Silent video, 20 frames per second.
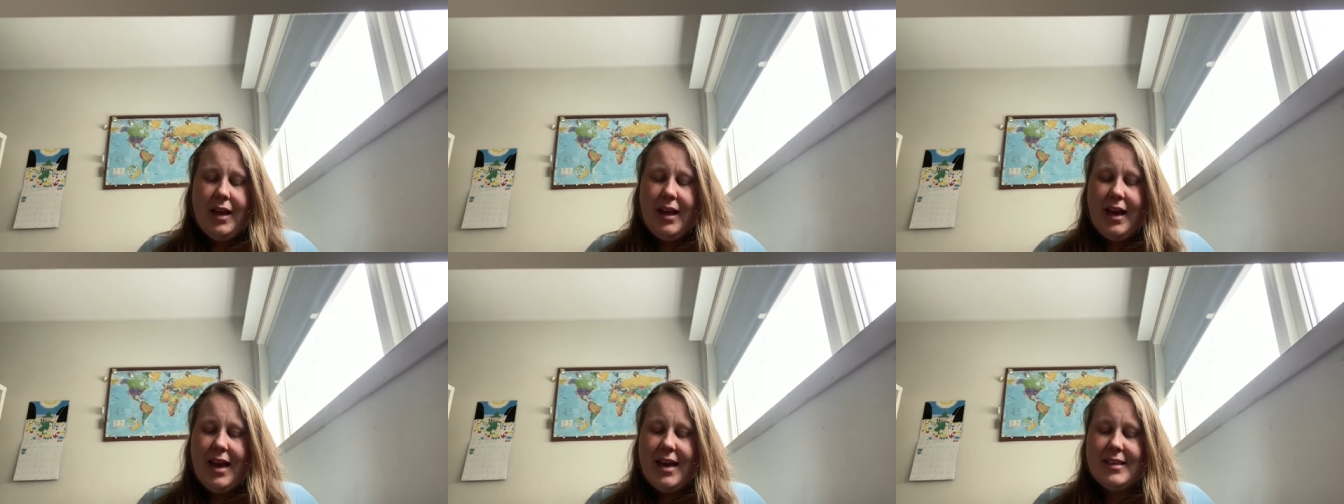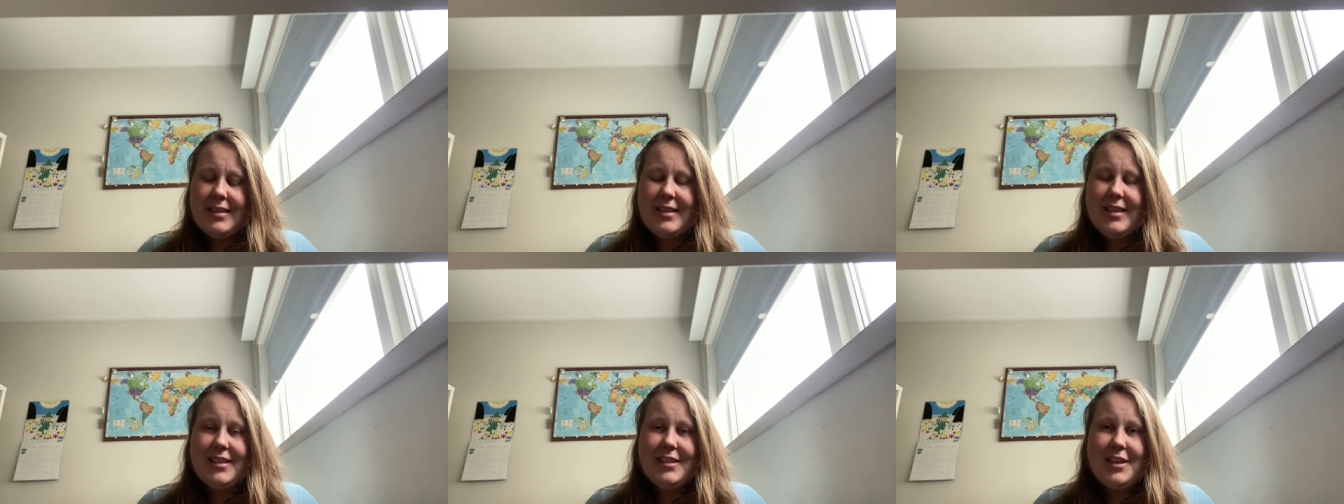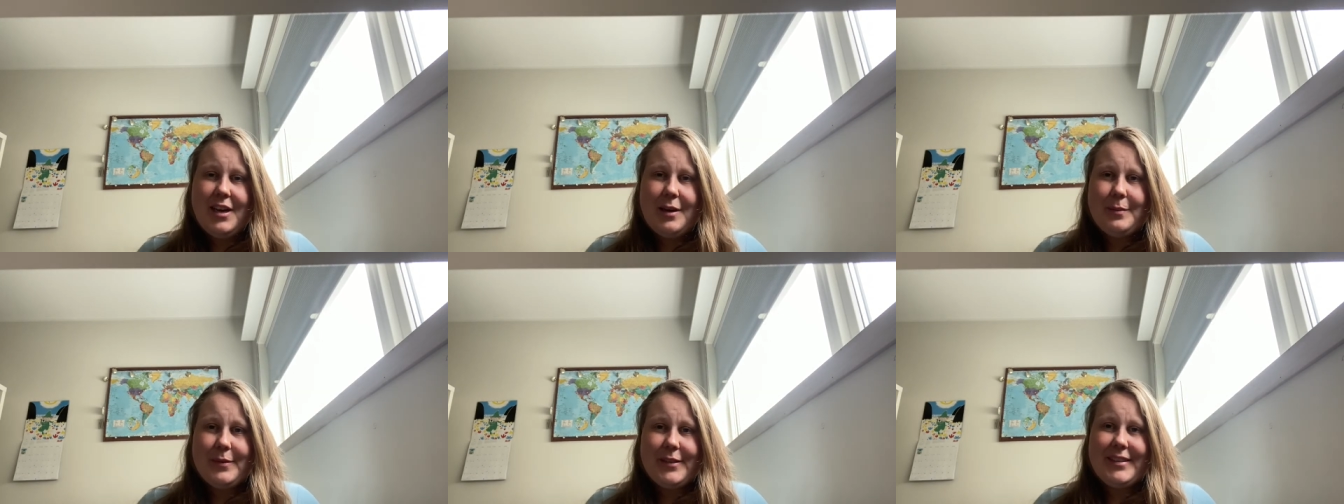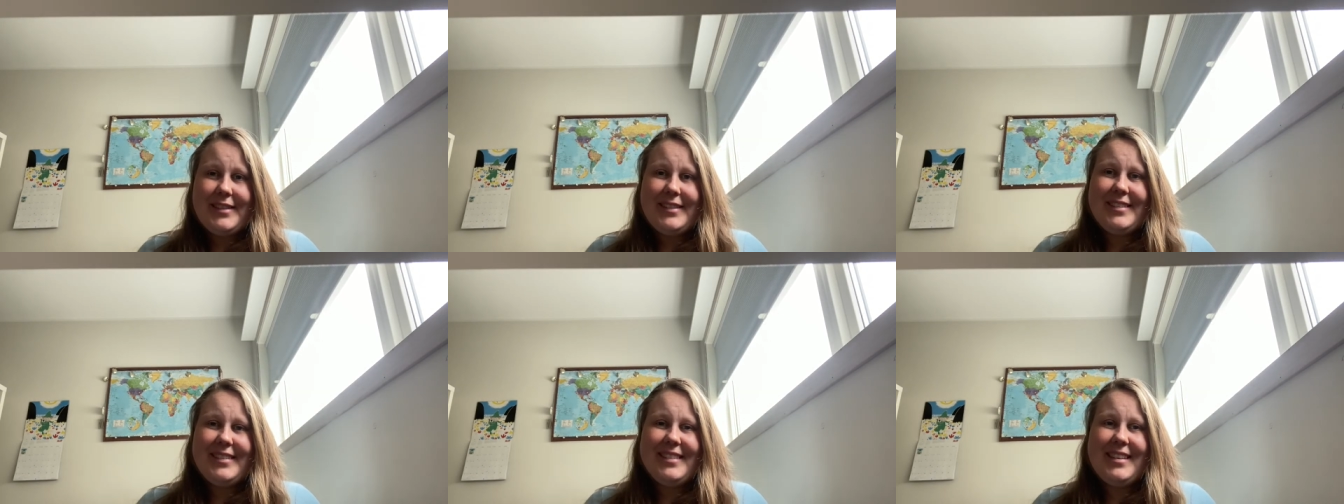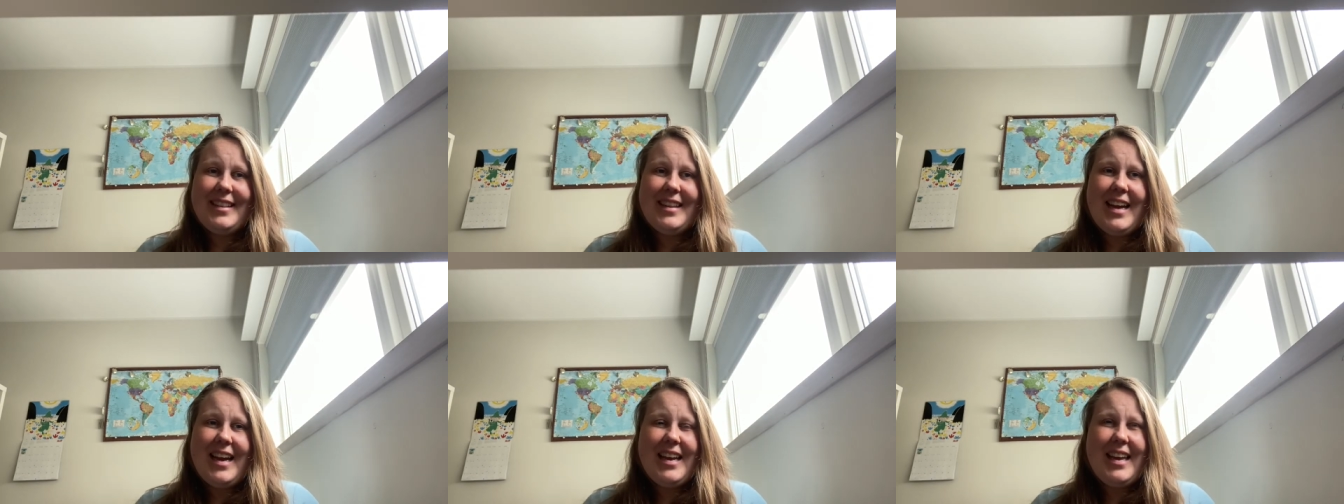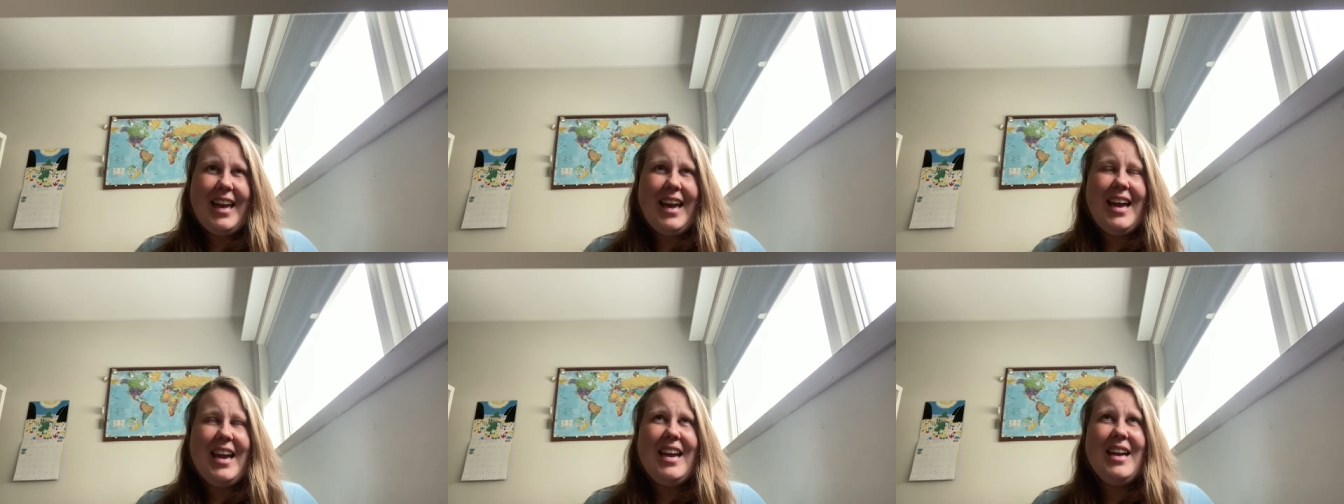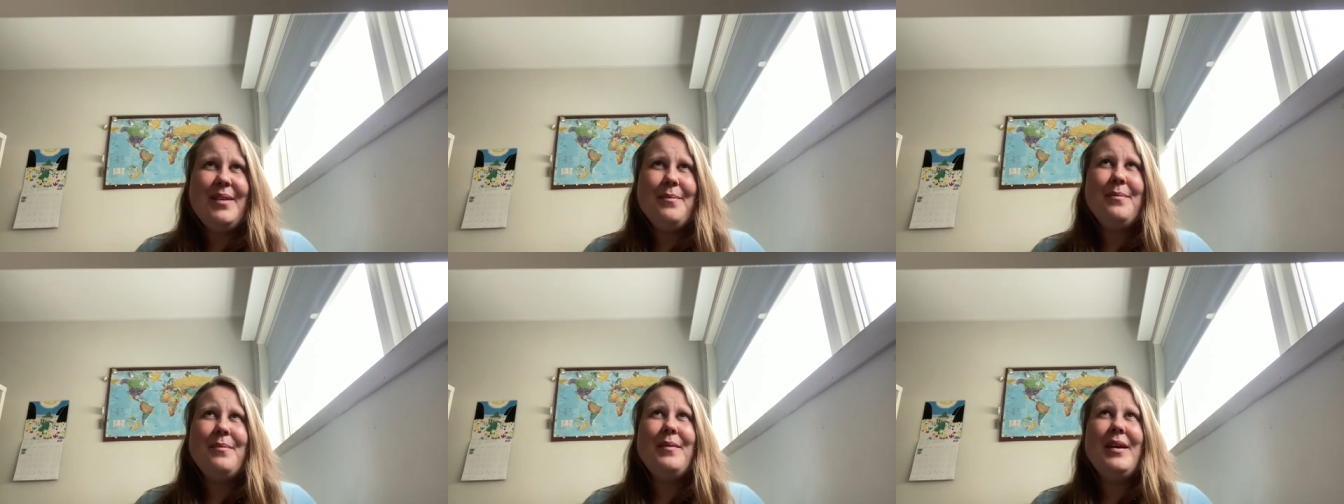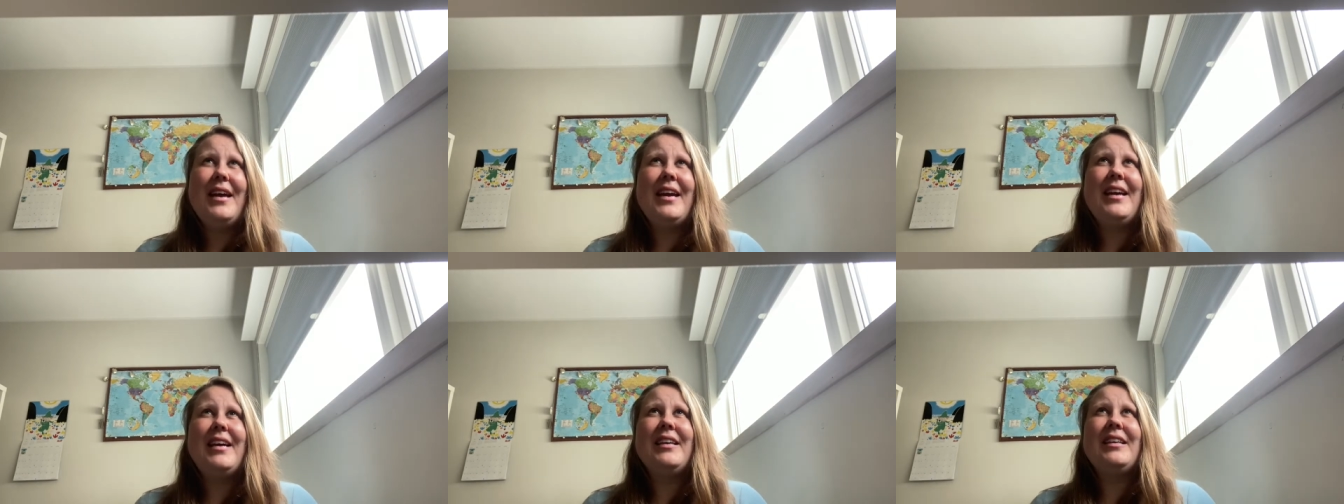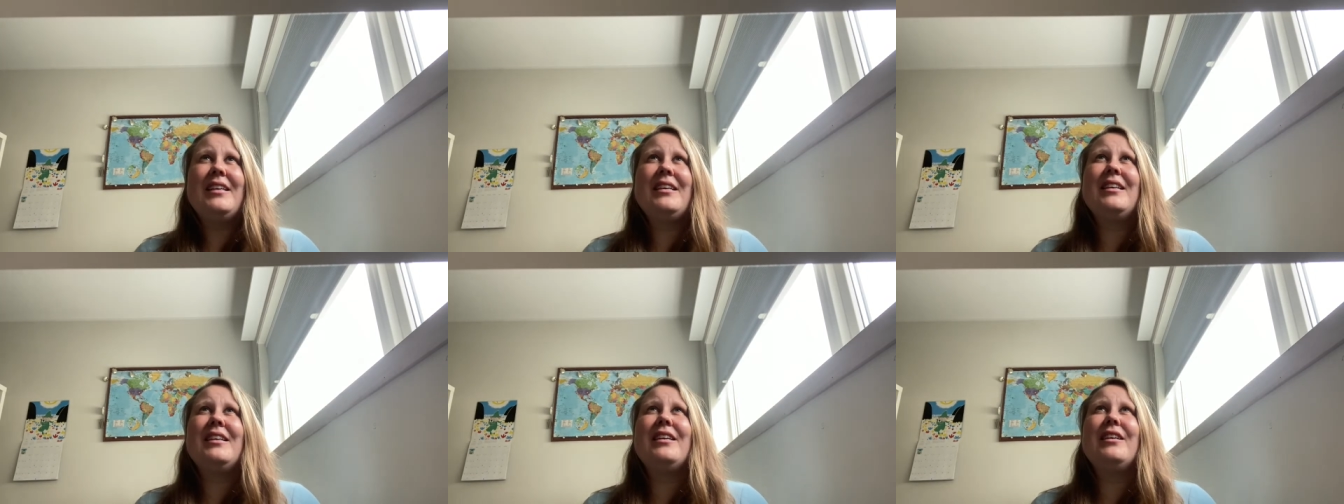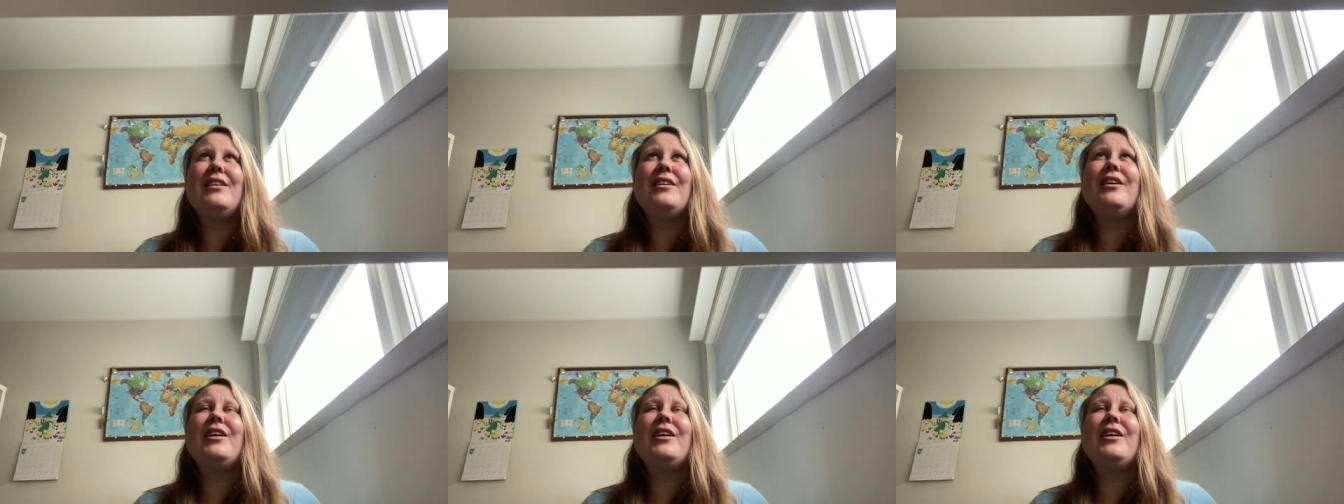Aztec Diamond. They came in